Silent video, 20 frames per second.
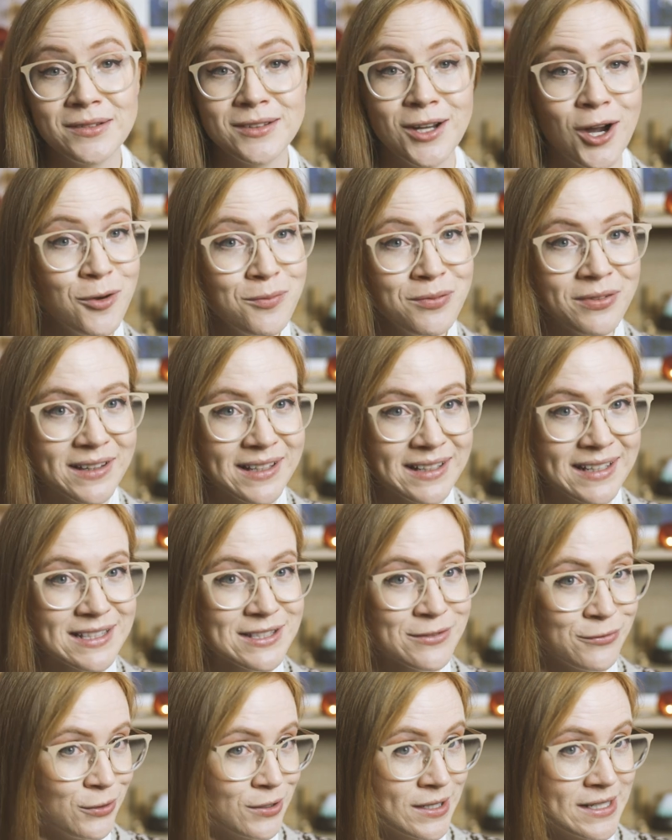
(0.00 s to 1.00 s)
hopefully
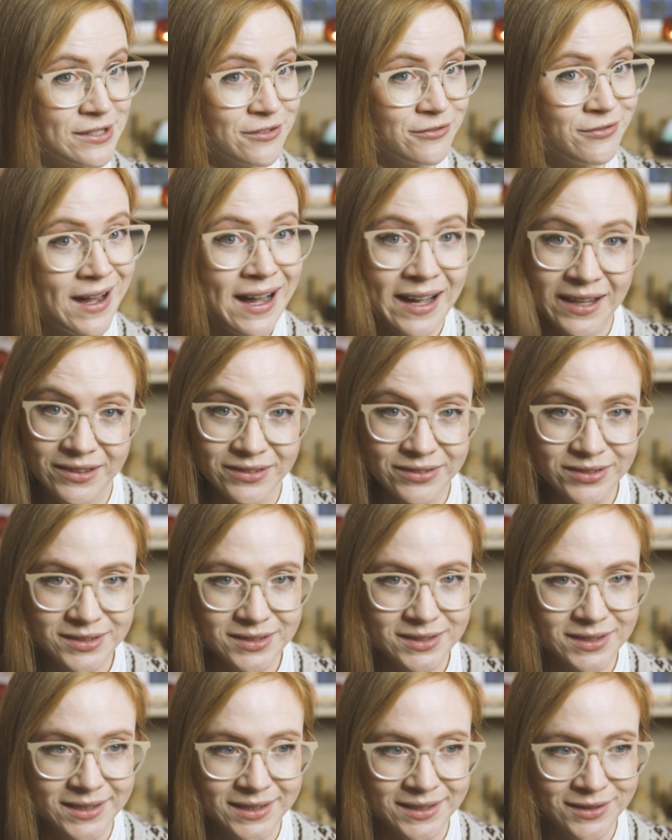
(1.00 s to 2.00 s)
that's 4 out of 5
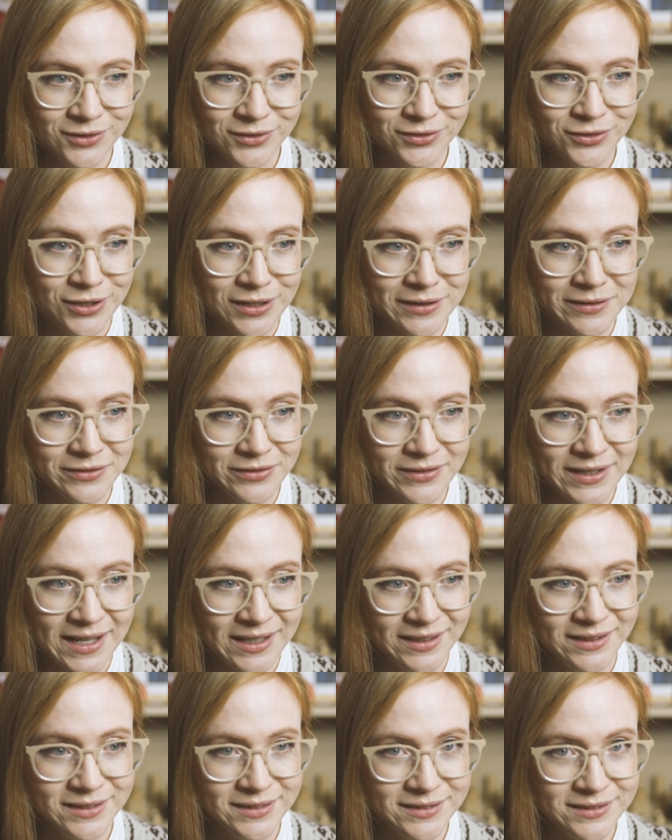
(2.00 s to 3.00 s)
and not 4 out of
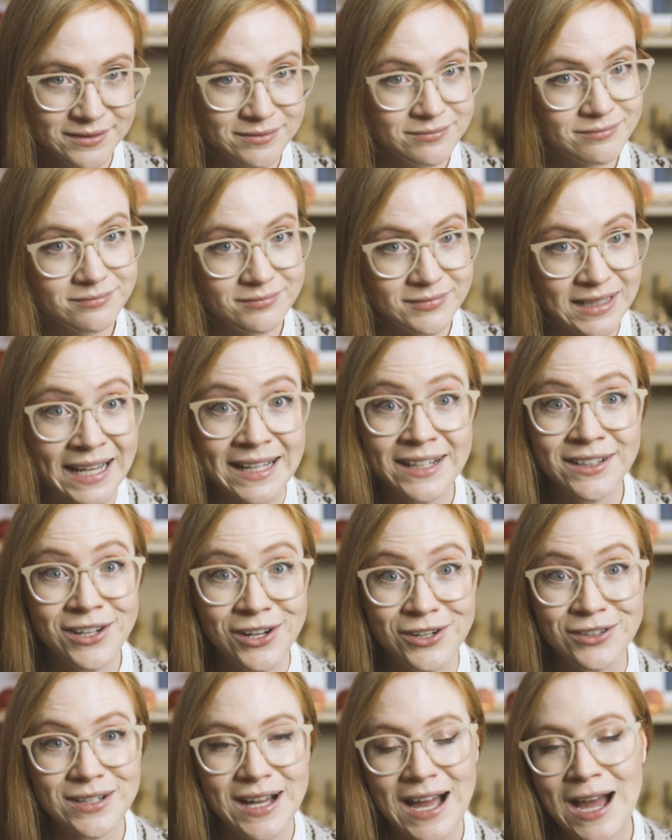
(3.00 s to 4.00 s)
10. I don't
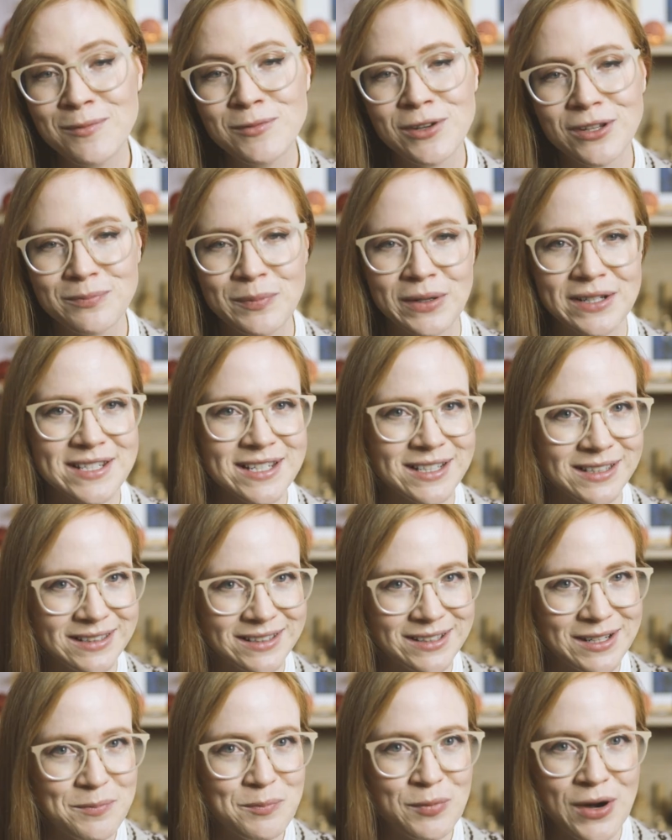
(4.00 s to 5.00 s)
know, I'm not
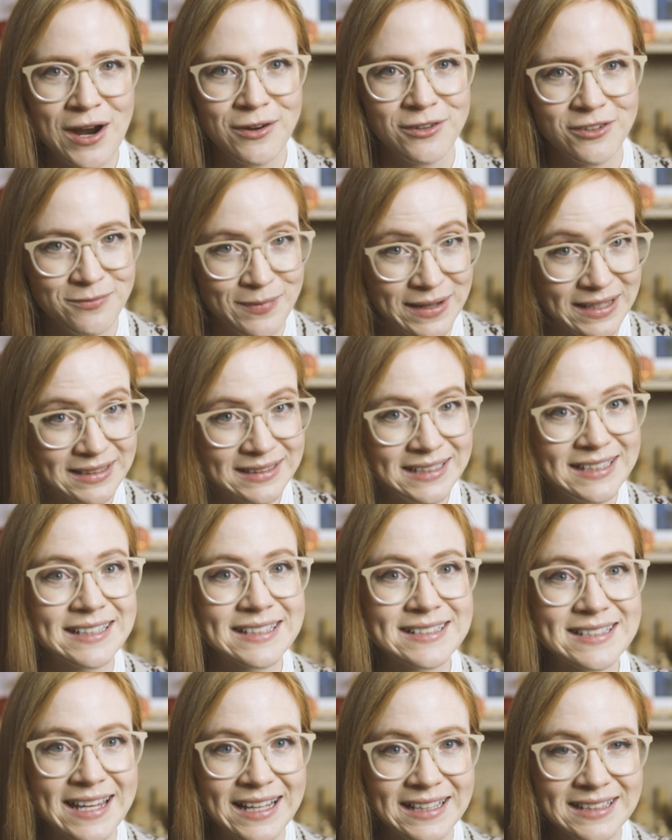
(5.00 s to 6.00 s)
particularly proud of my
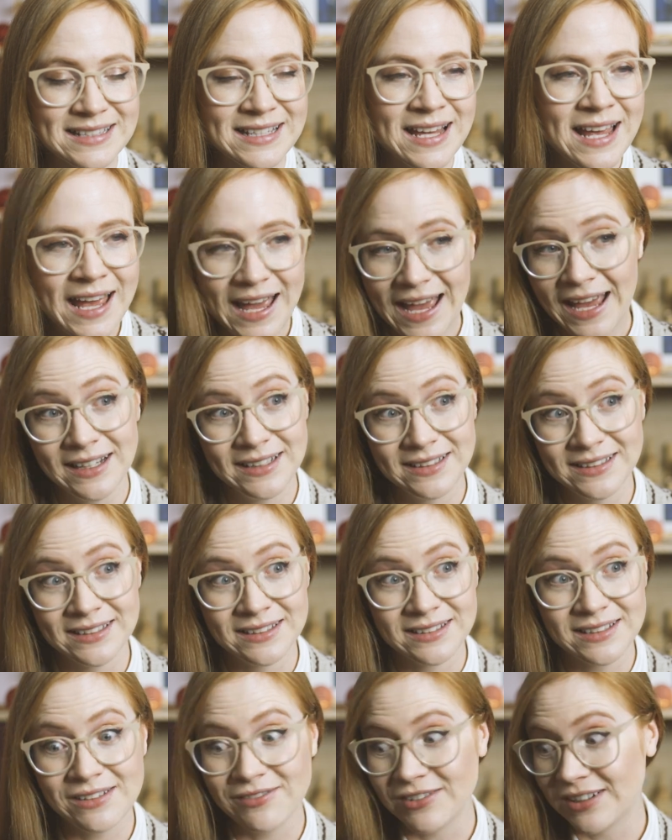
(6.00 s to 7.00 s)
cleaning skills and I
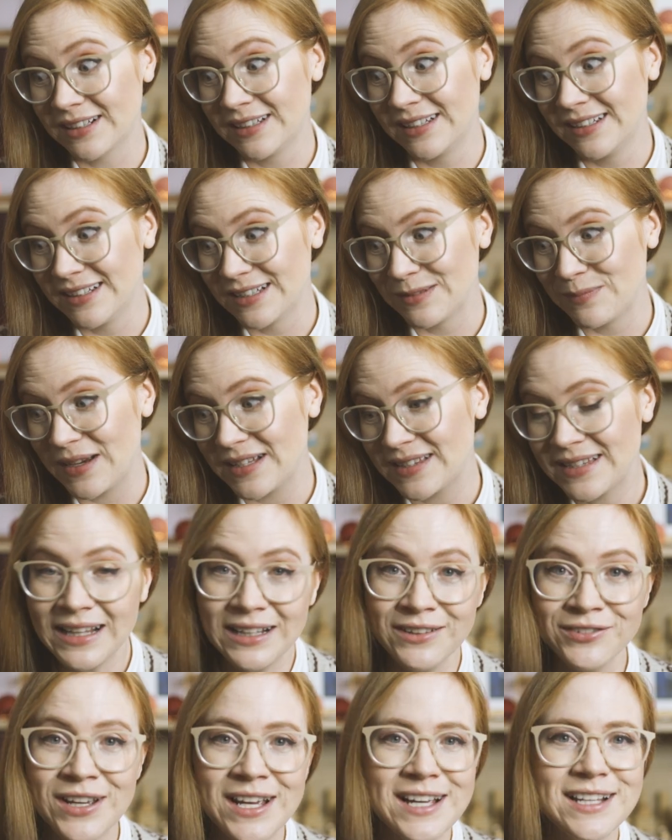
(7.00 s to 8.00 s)
didn't even clean this
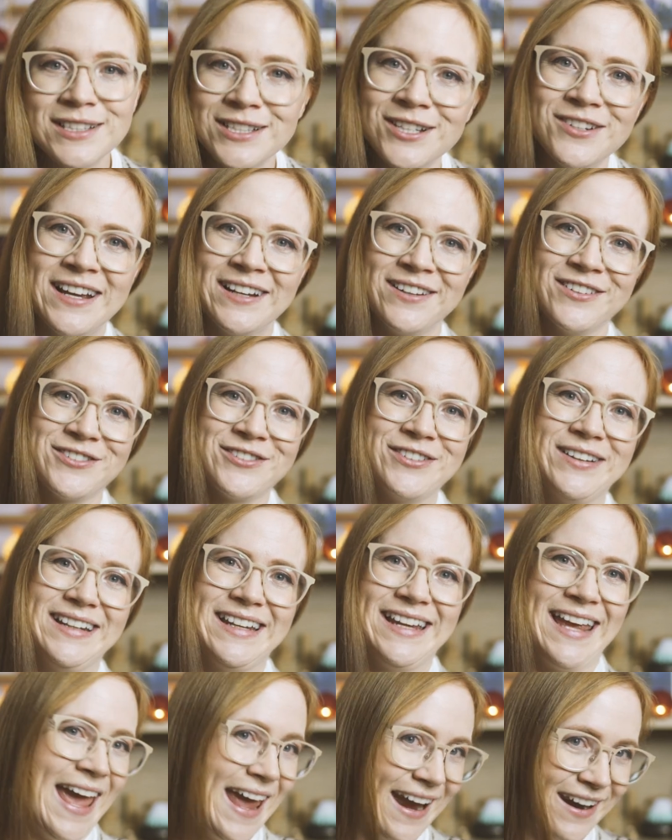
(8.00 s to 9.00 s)
myself, so I don't
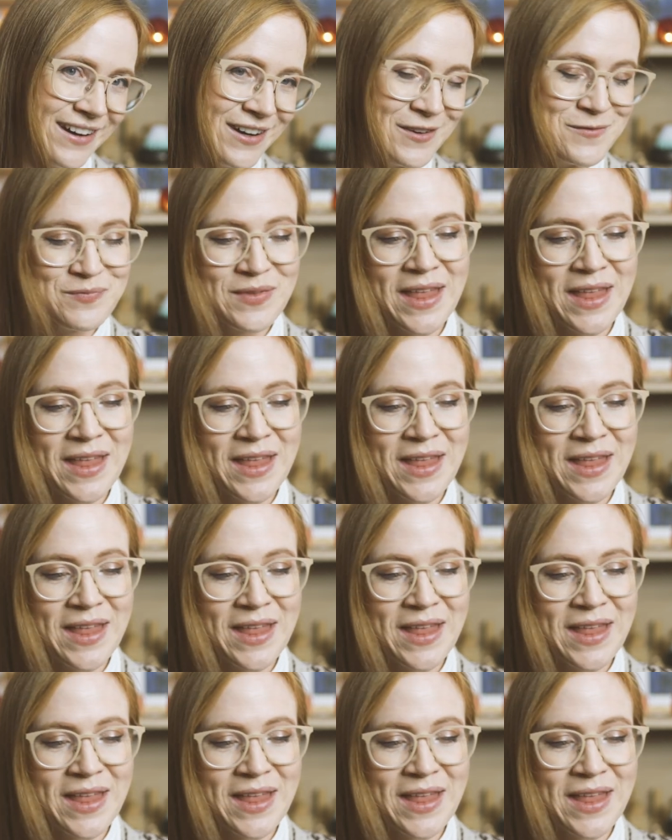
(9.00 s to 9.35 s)
really care.